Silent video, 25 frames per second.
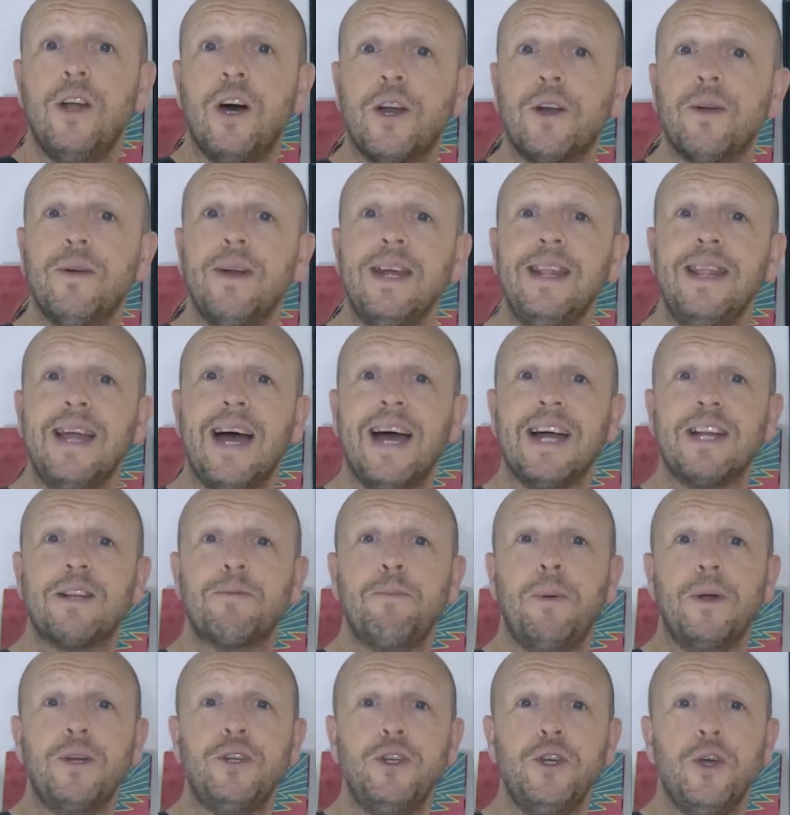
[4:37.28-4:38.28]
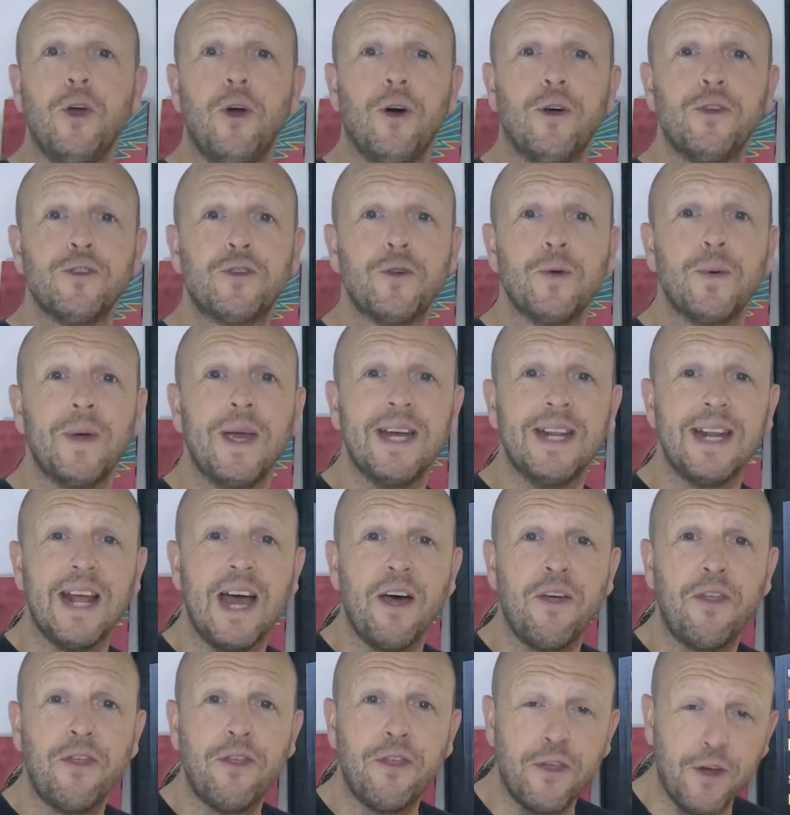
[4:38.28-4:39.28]
Not only that, but you also get
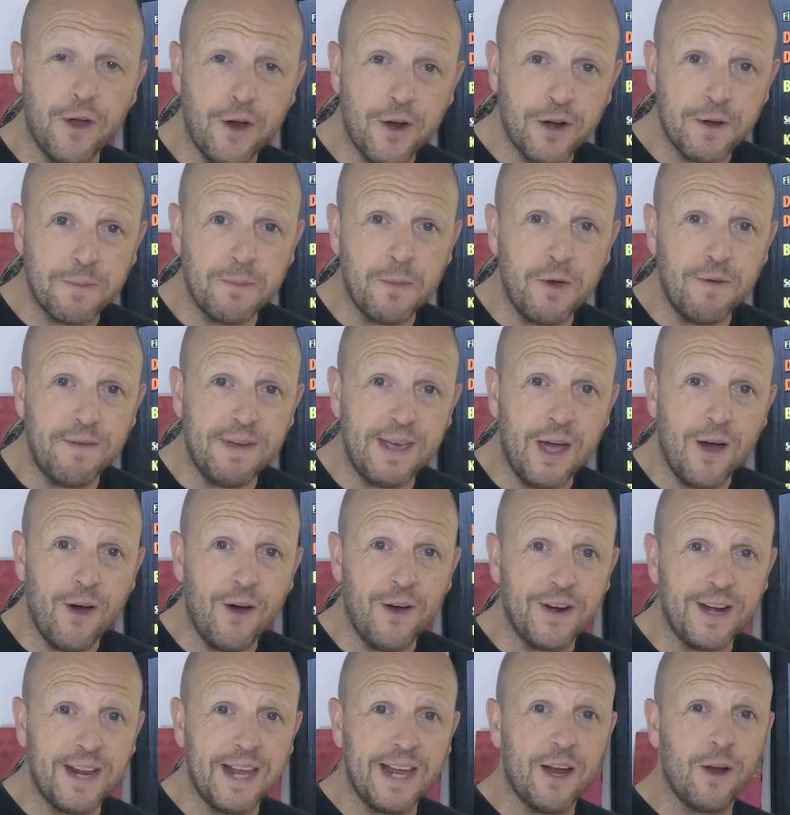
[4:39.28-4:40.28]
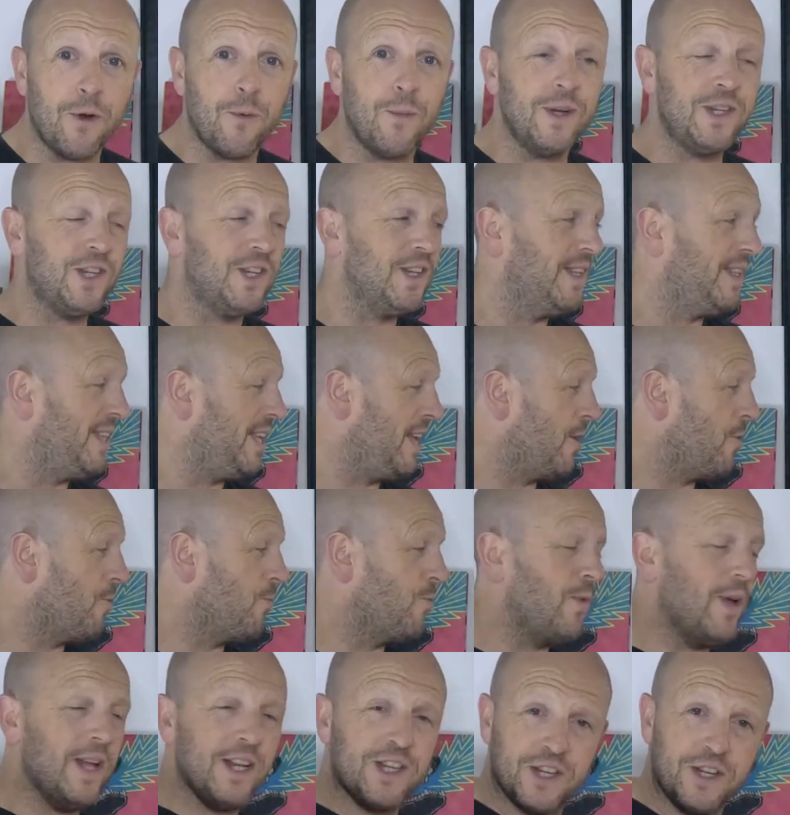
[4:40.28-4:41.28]
a third movie on here, which is the
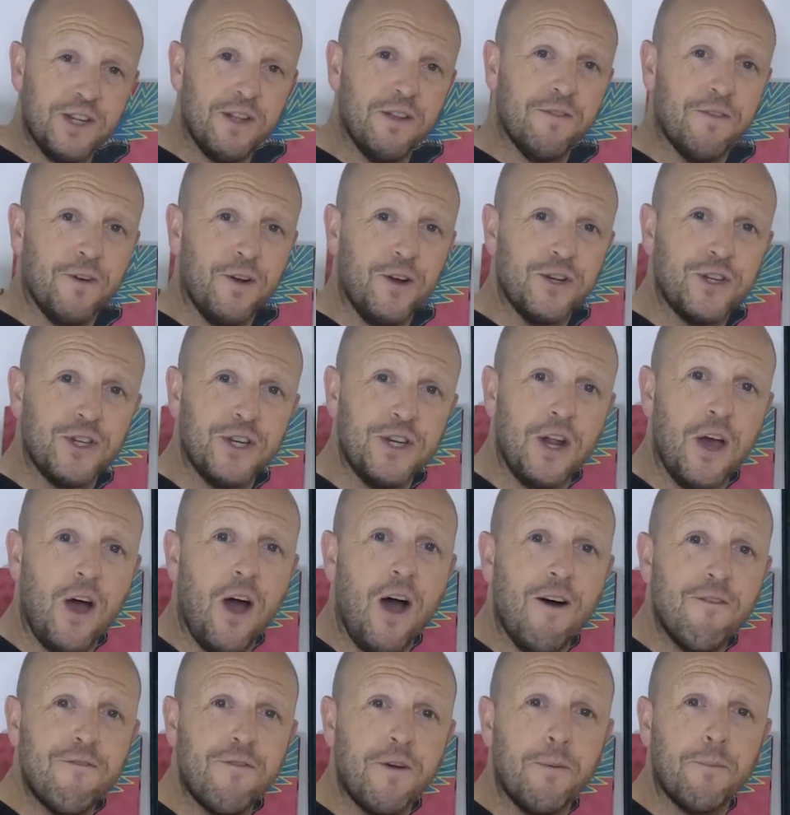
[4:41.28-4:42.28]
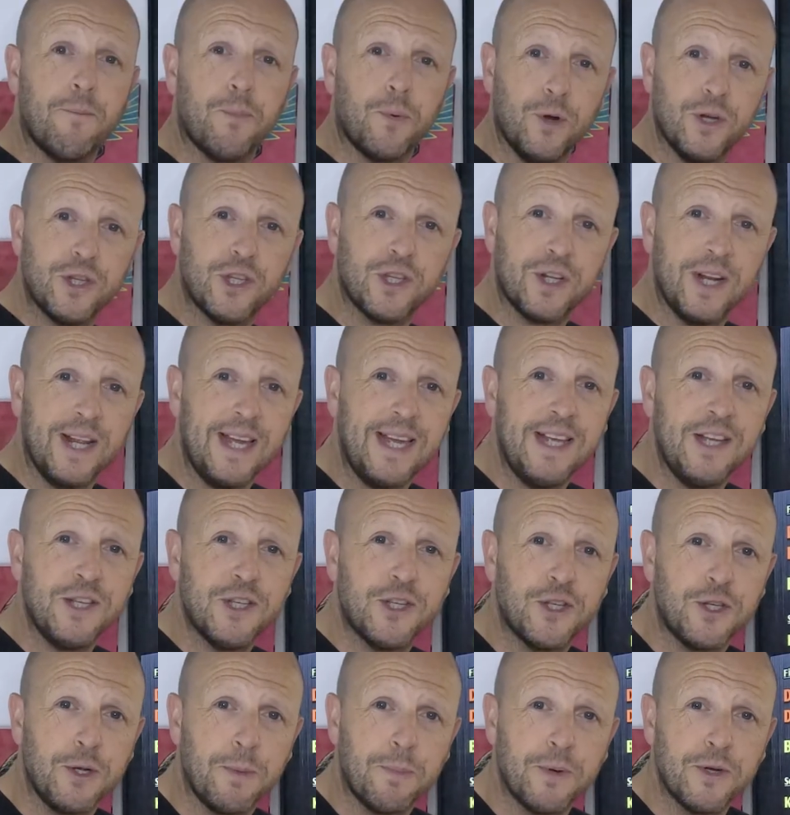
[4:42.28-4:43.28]
original version of Bruce Lee
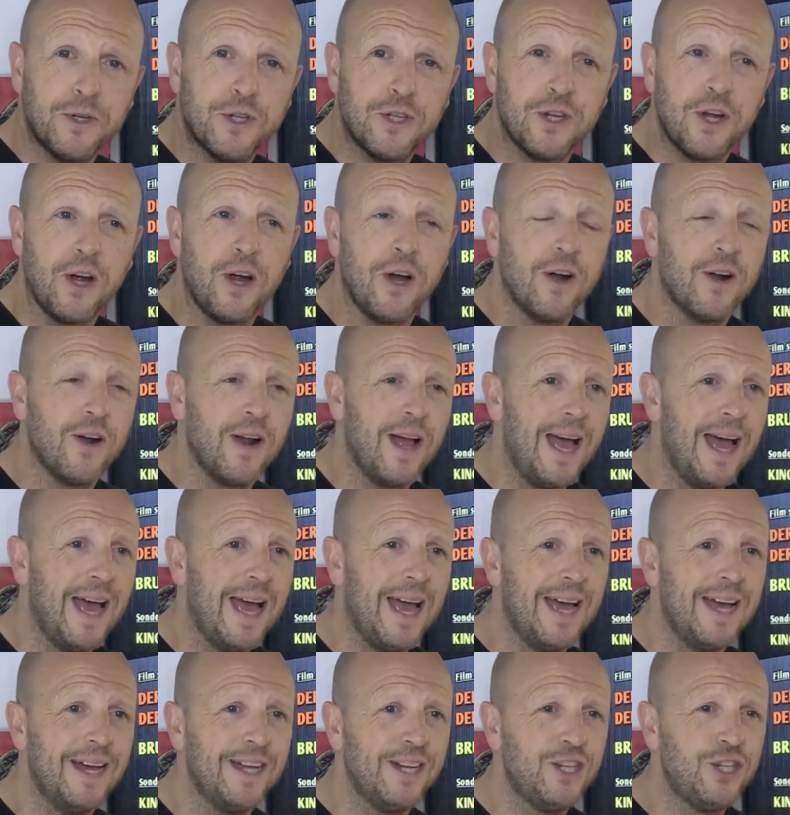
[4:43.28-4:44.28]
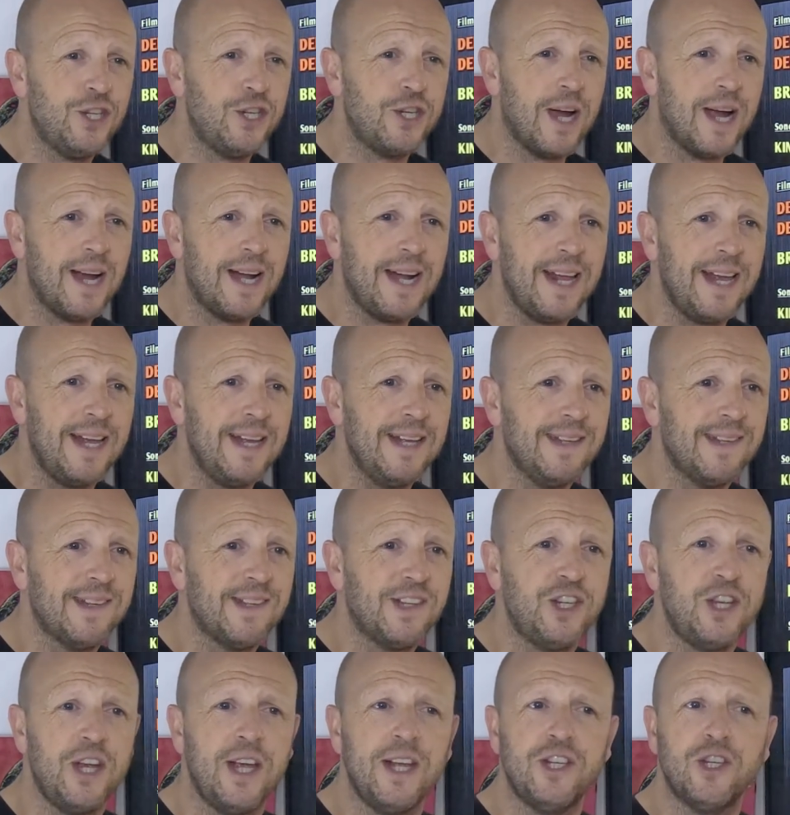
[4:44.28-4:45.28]
Superstar. Chinese
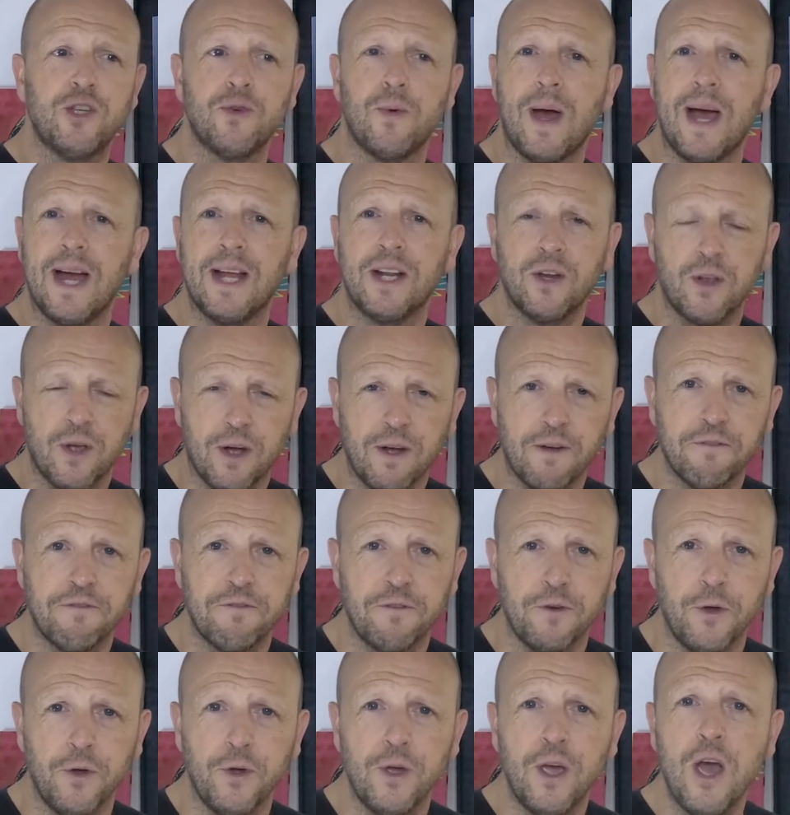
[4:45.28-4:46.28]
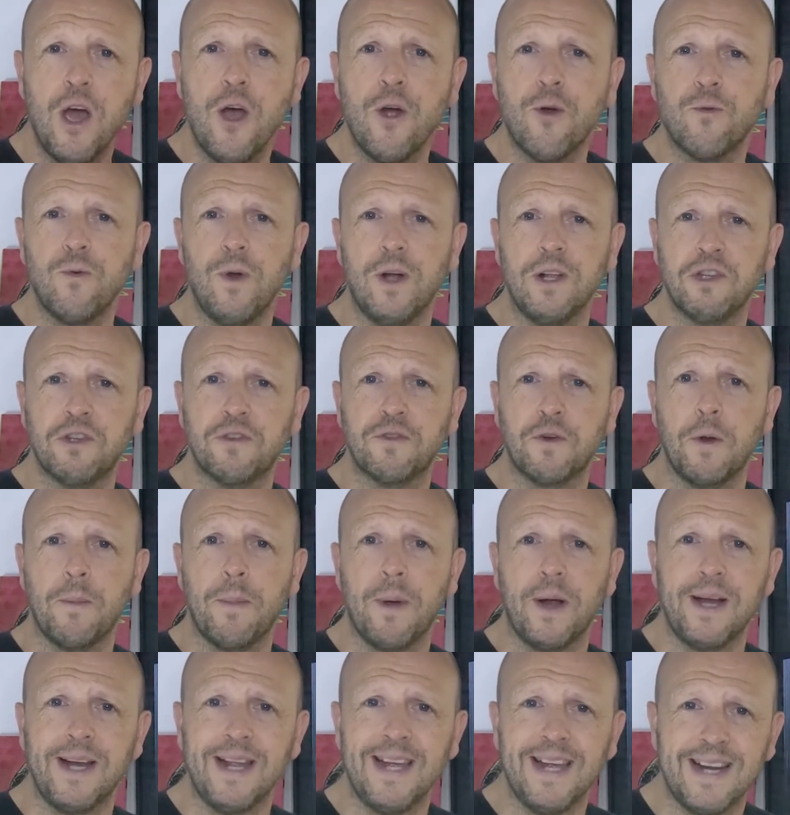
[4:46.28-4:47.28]
Chi Chuan Kung Fu, runs for
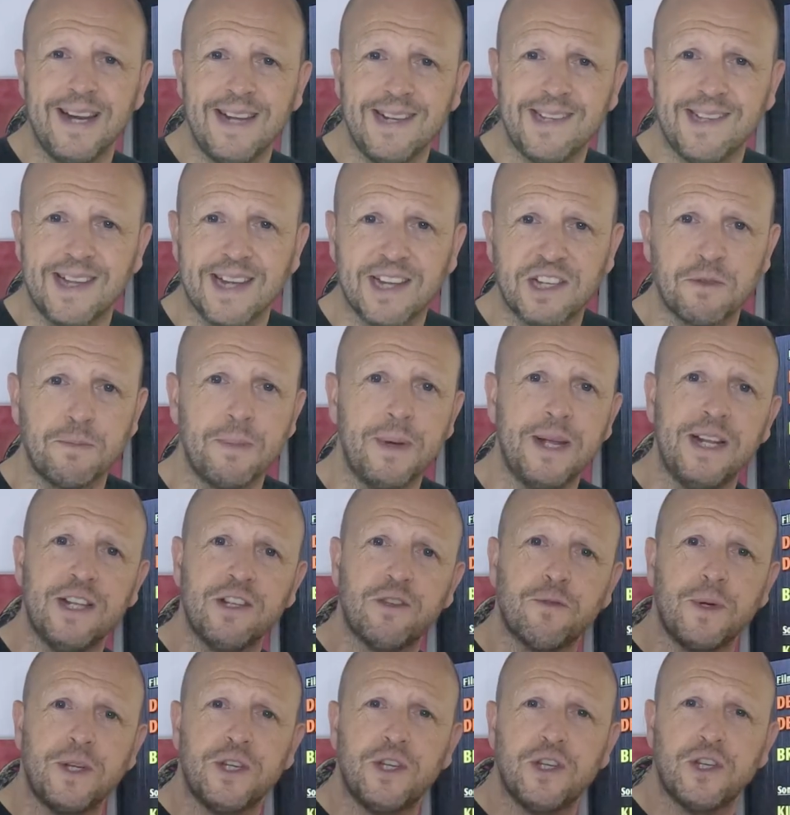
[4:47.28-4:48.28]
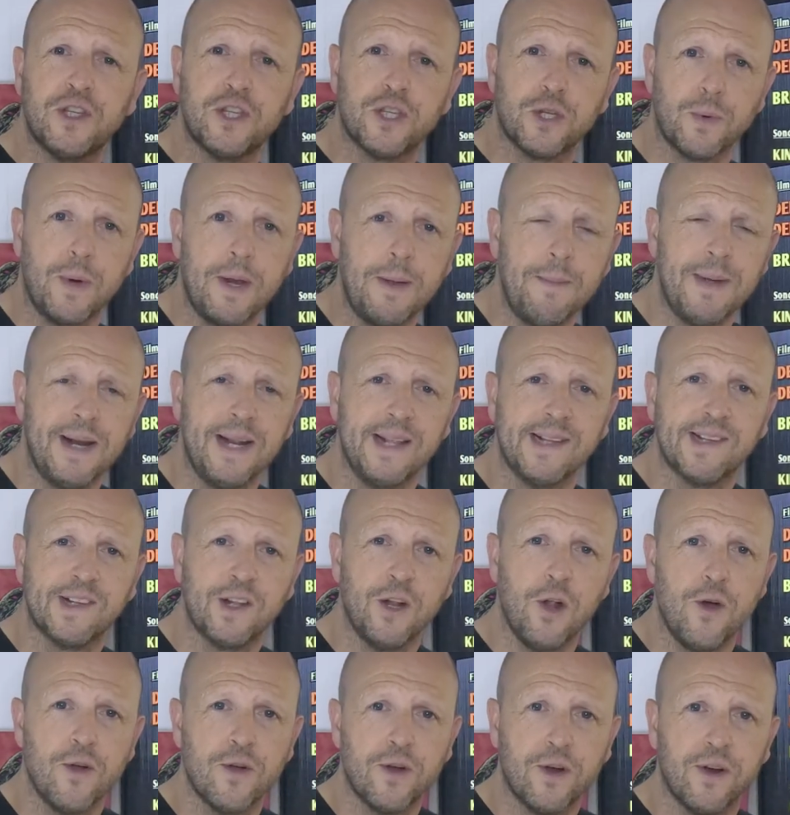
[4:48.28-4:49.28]
about 86 minutes, which is 3 minutes
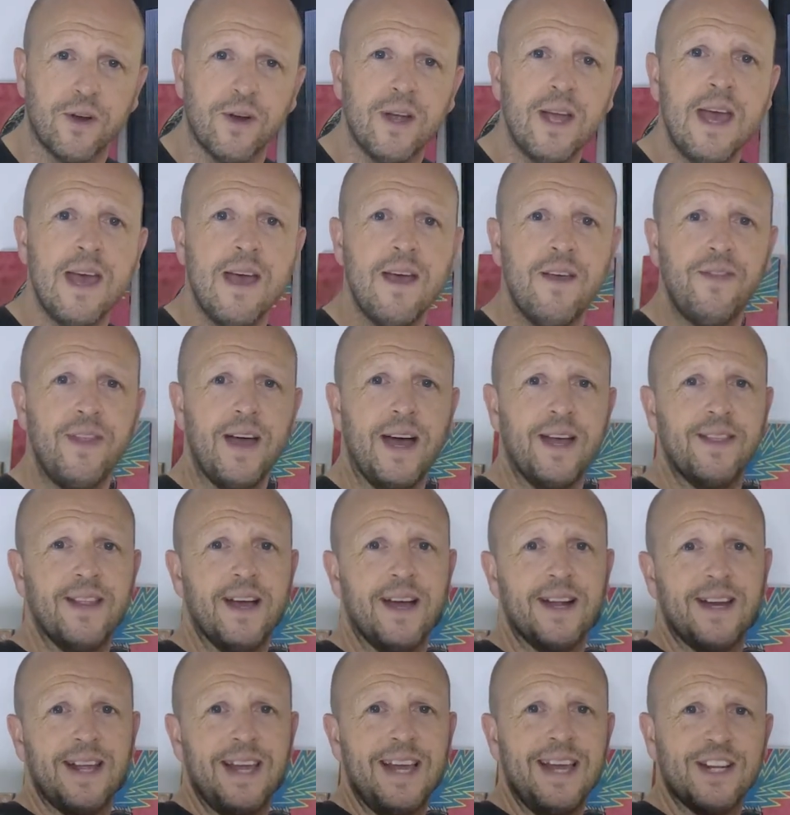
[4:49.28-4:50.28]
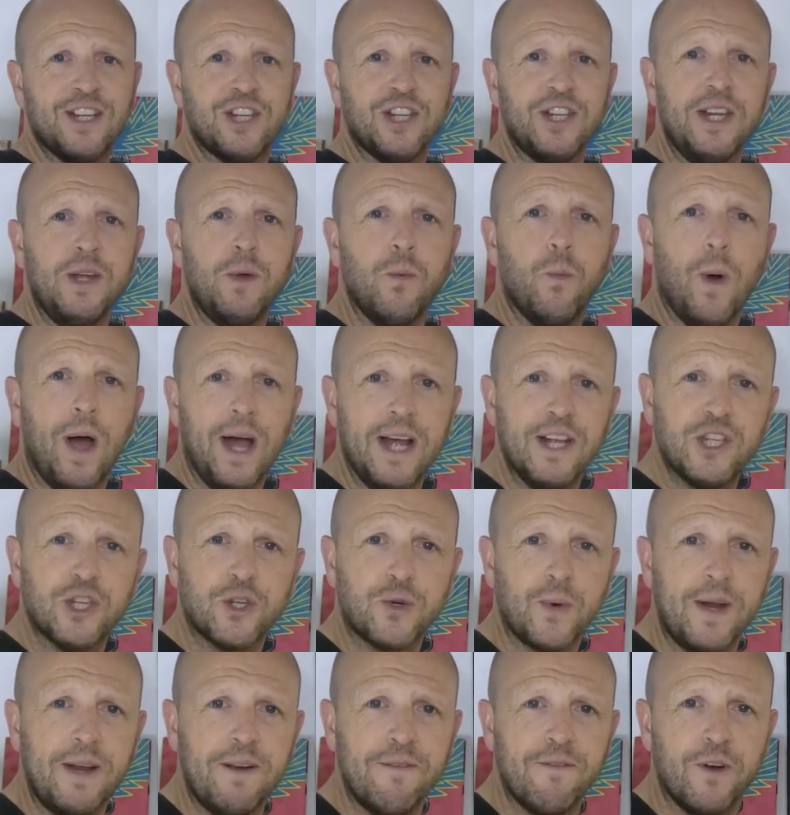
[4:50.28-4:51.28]
longer than that HD
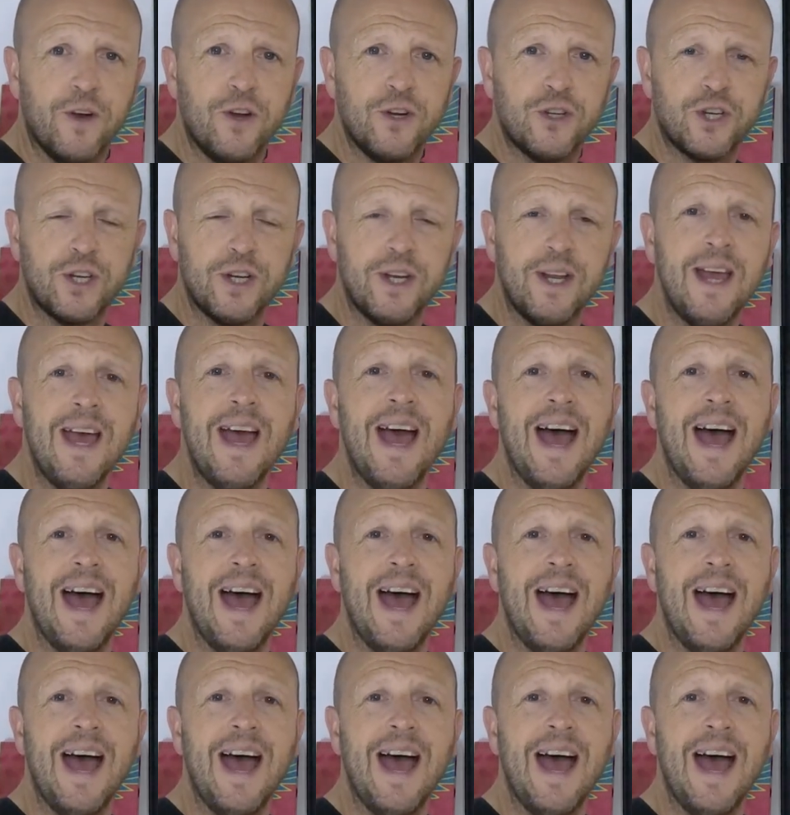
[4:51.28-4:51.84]
widescreen version,